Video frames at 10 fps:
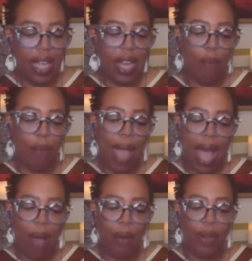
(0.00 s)
inner
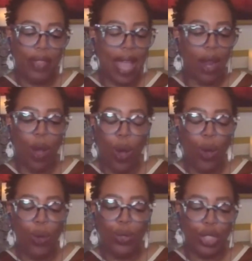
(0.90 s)
power that
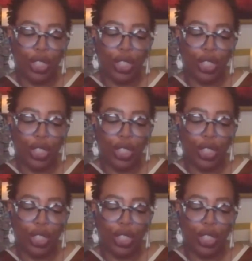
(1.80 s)
holds